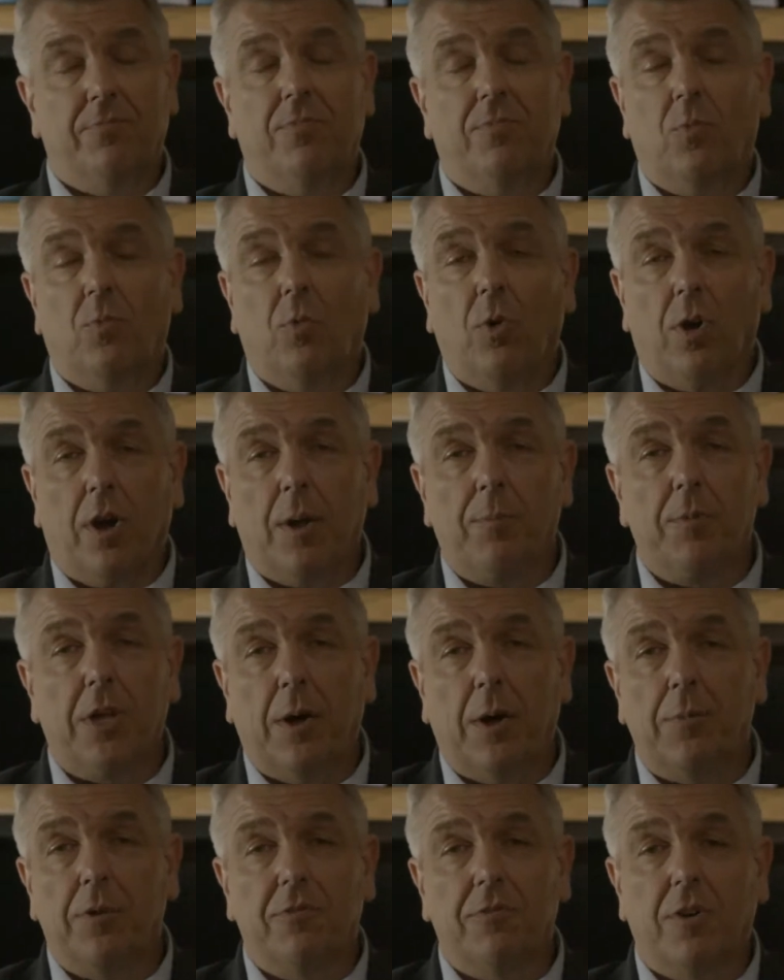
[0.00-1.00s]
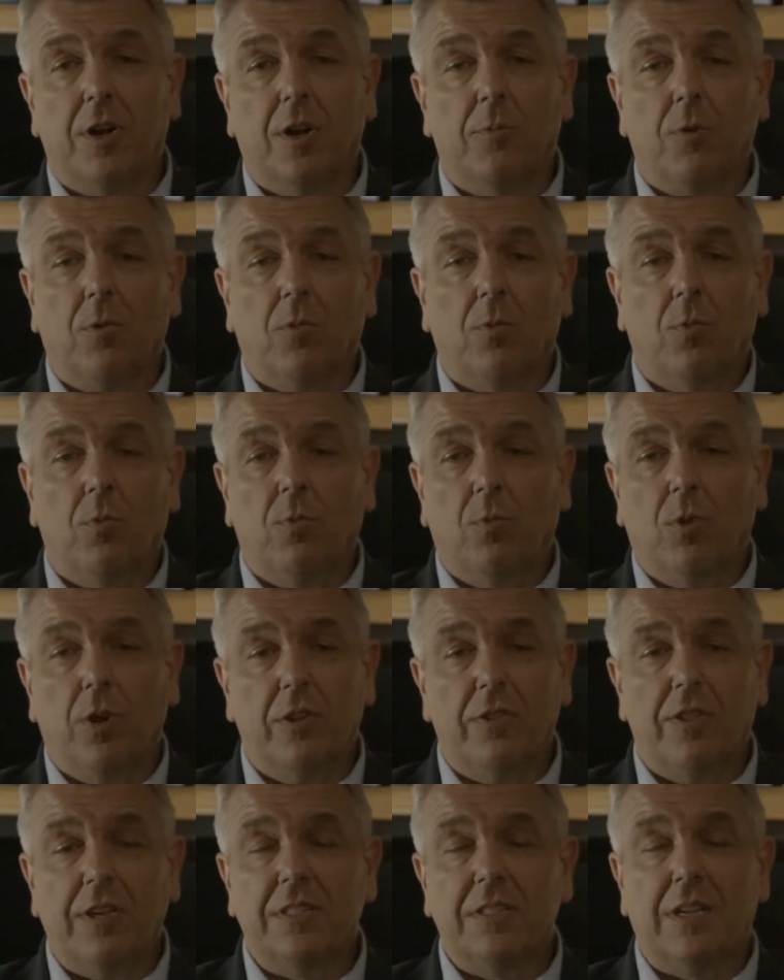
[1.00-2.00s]
where I'm coming from, or one of the
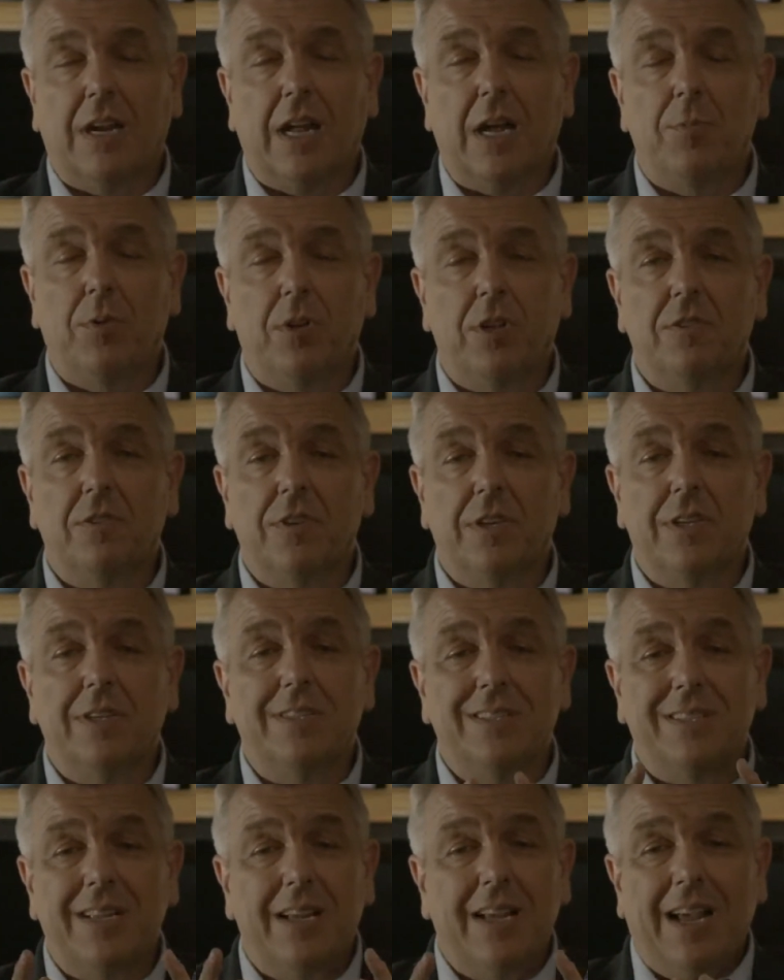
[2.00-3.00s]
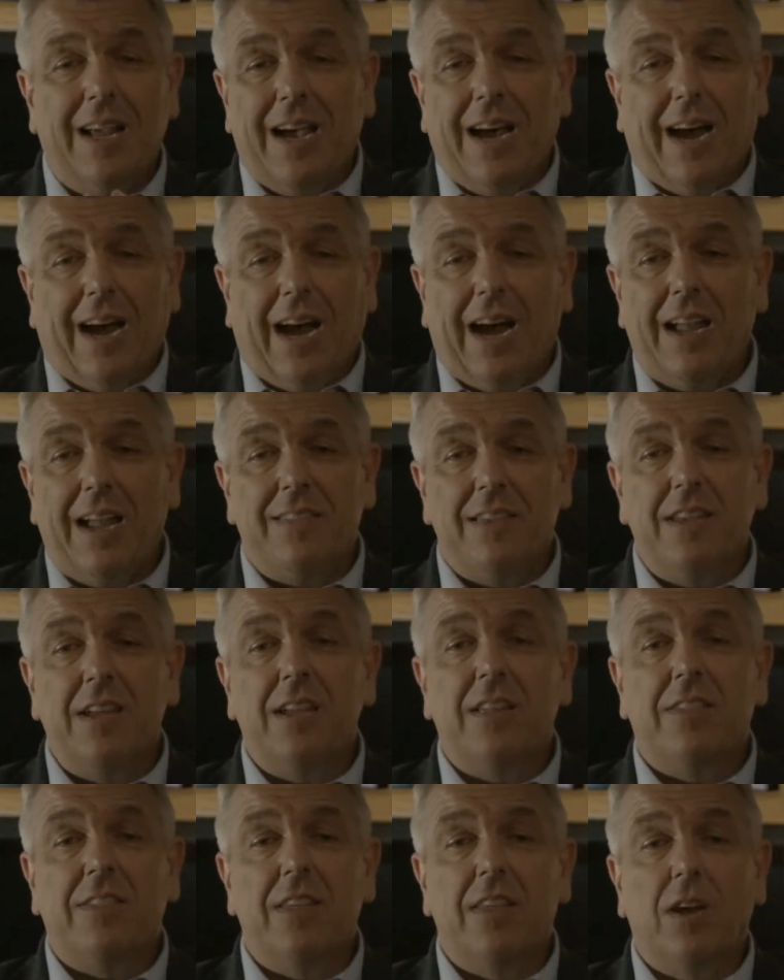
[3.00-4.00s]
things that I believe in, is I think
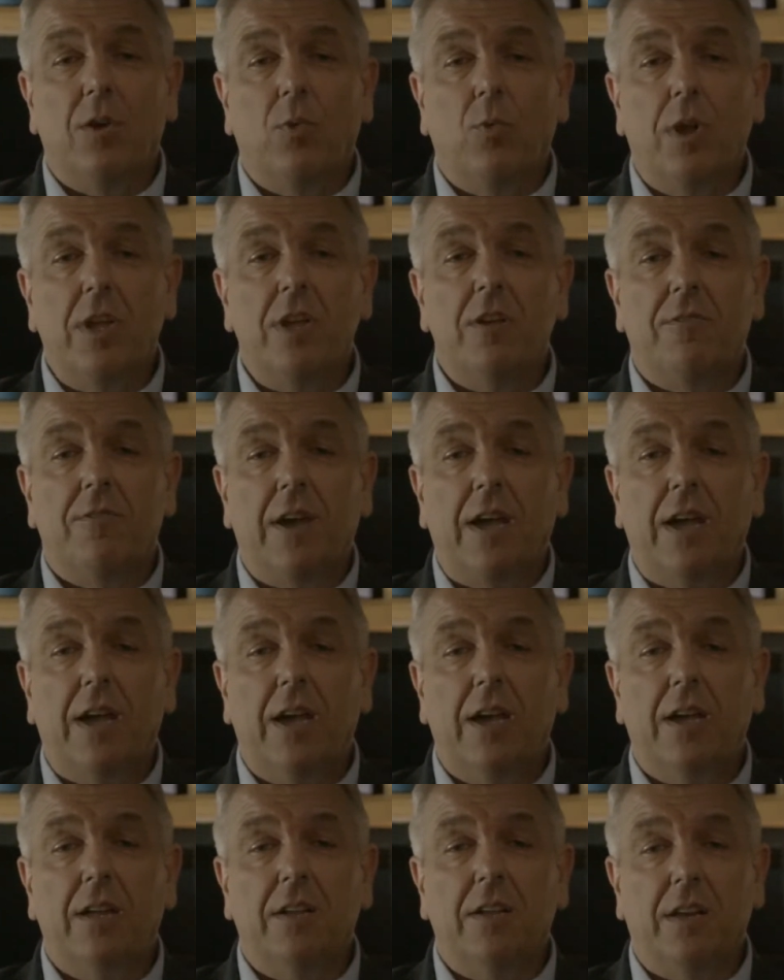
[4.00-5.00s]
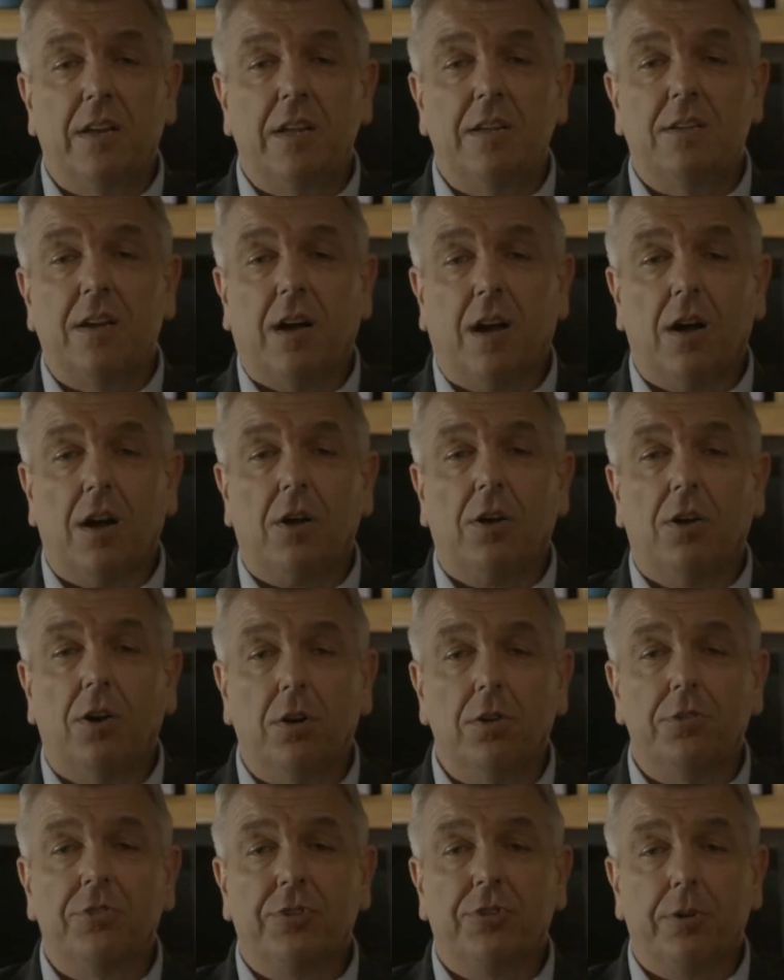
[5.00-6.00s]
that we have had an entire
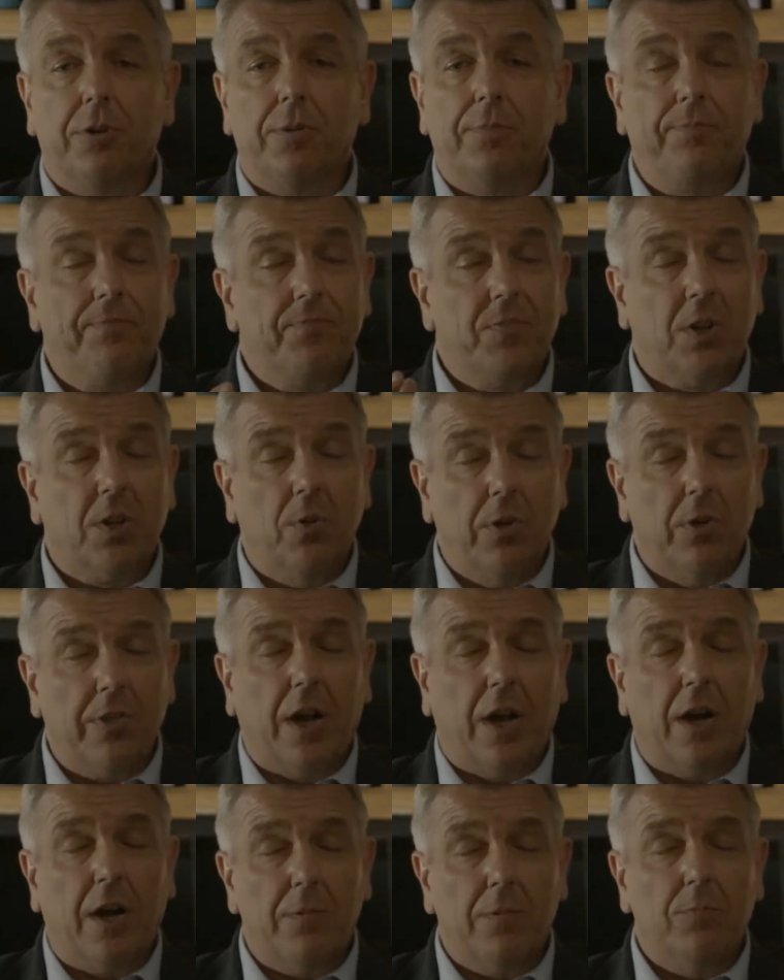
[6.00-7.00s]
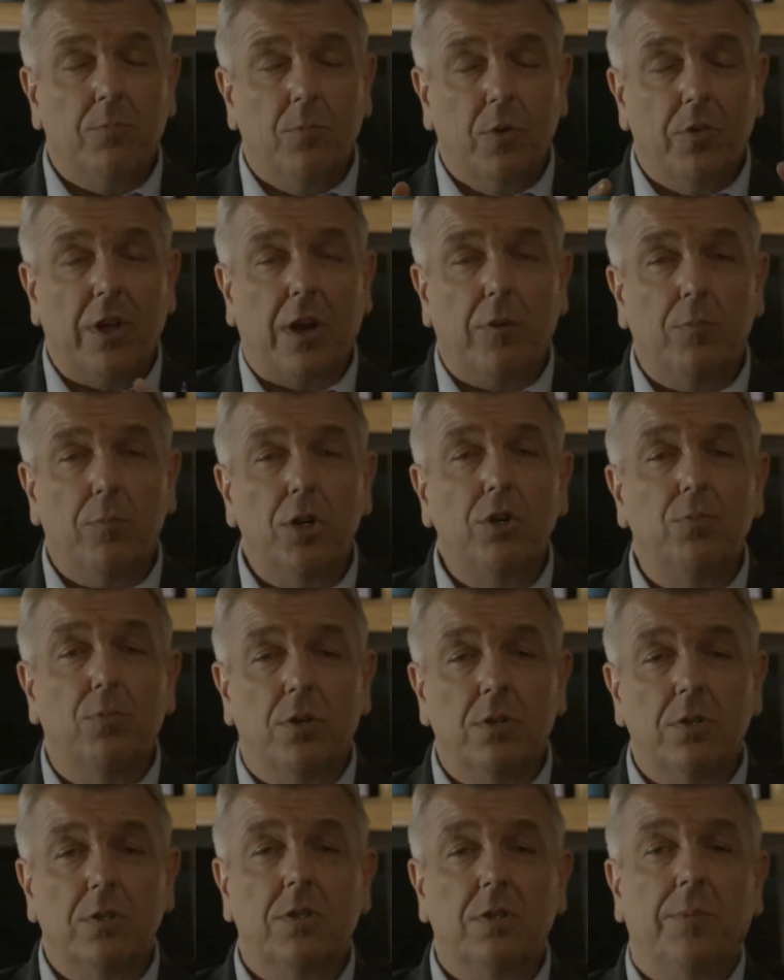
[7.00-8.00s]
culture with our boomers
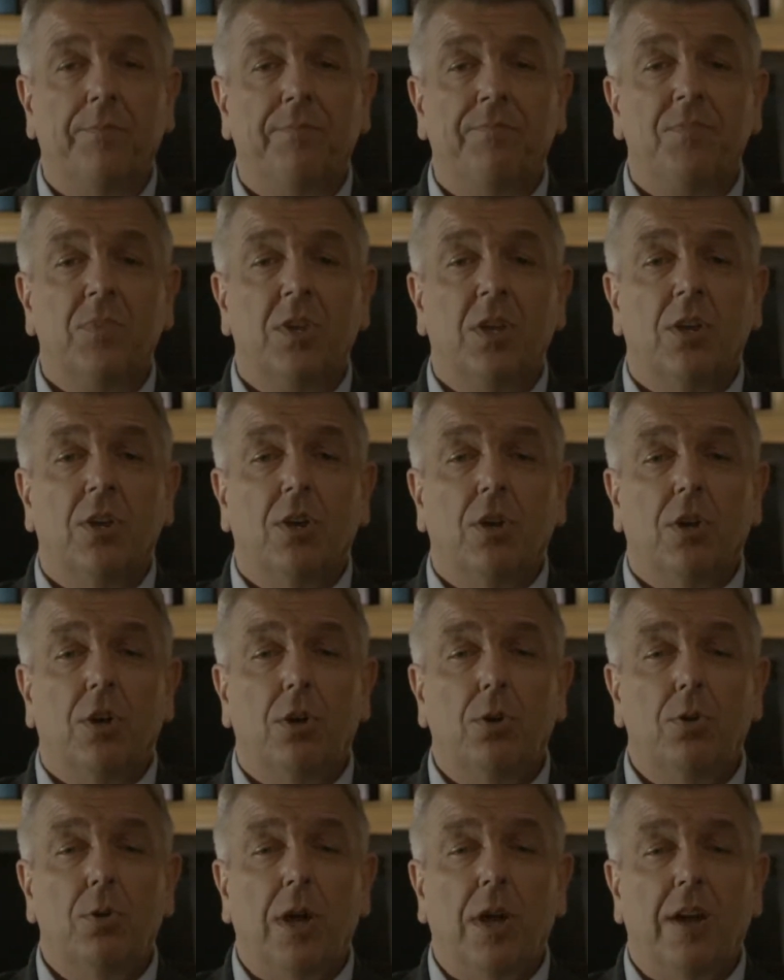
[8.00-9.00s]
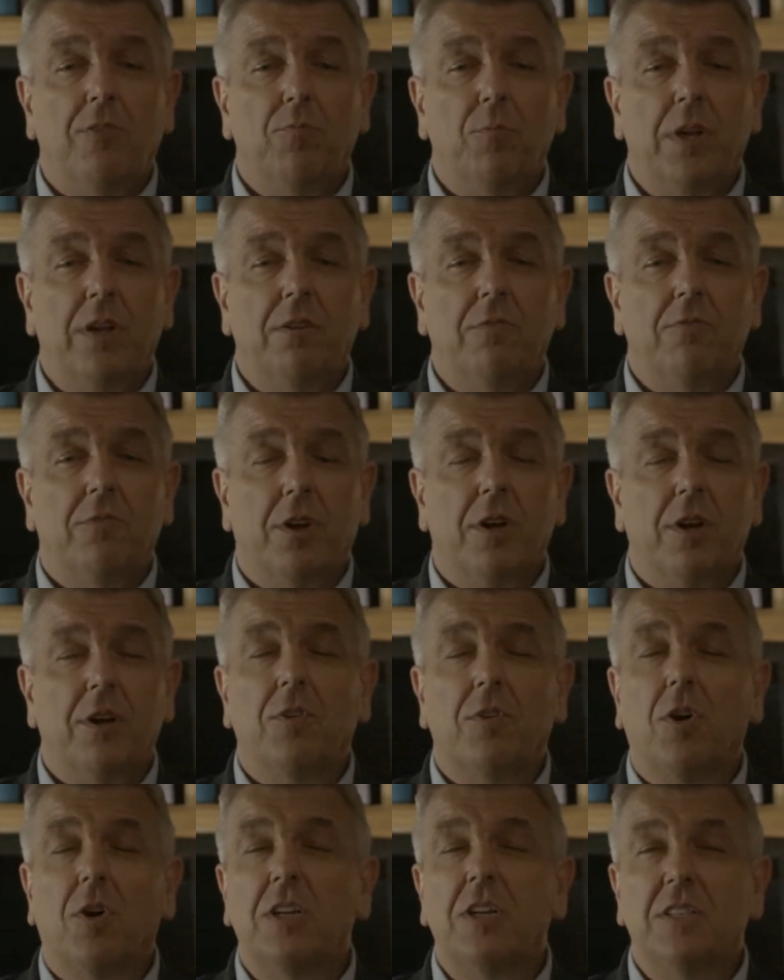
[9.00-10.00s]
who have been very,
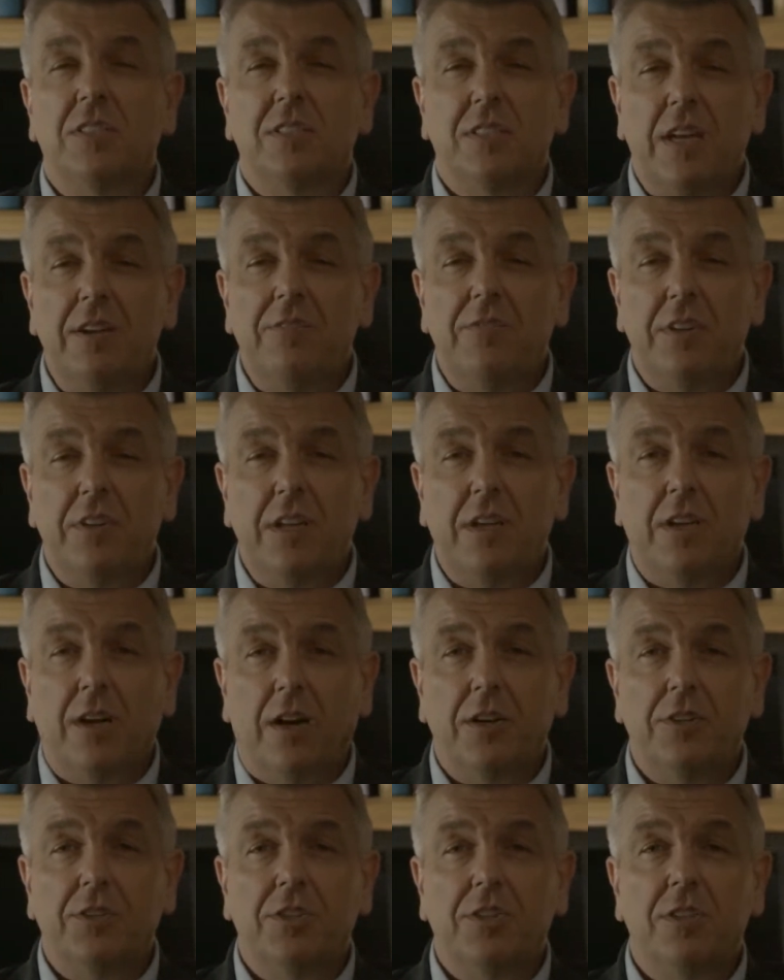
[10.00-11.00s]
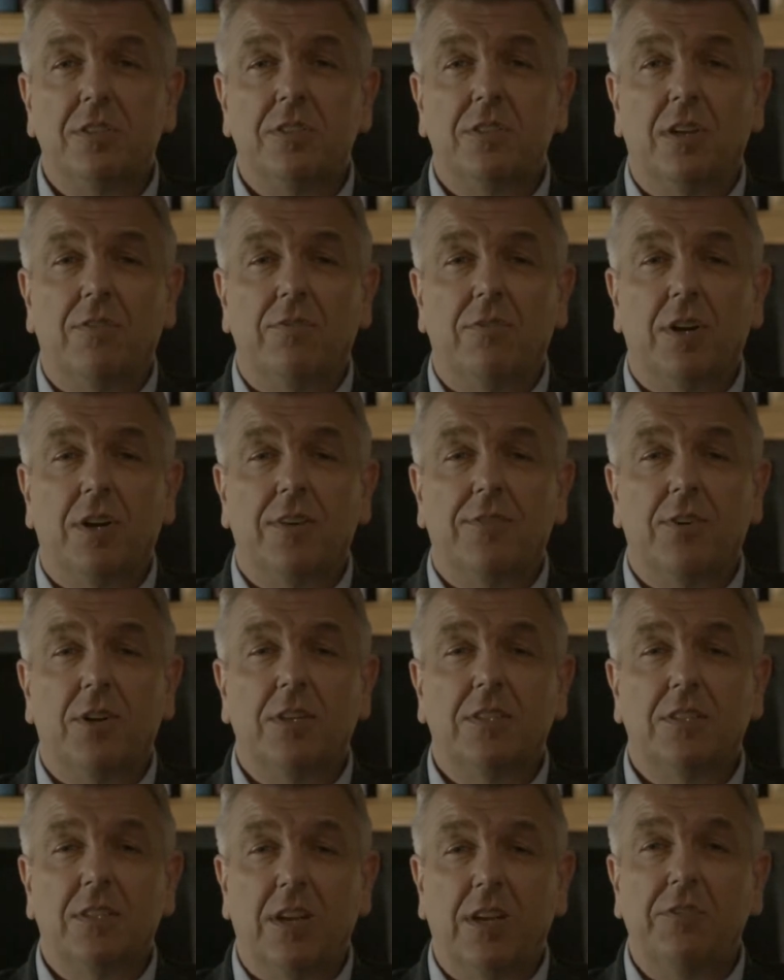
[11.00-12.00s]
very safety conscious and very, very
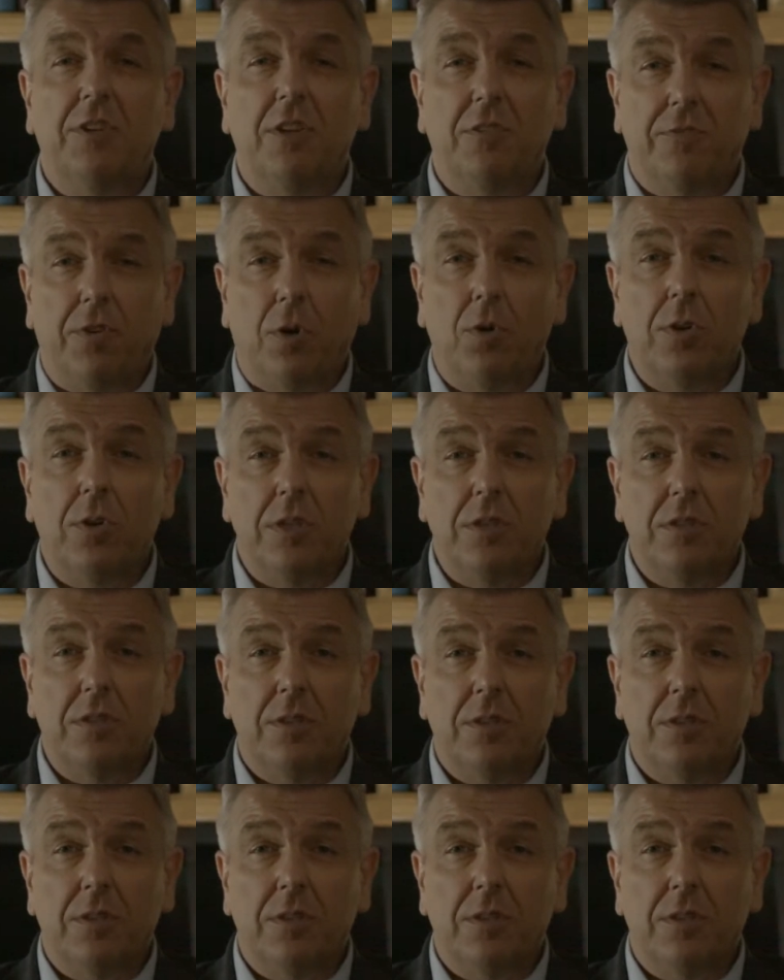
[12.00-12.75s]
safety focused.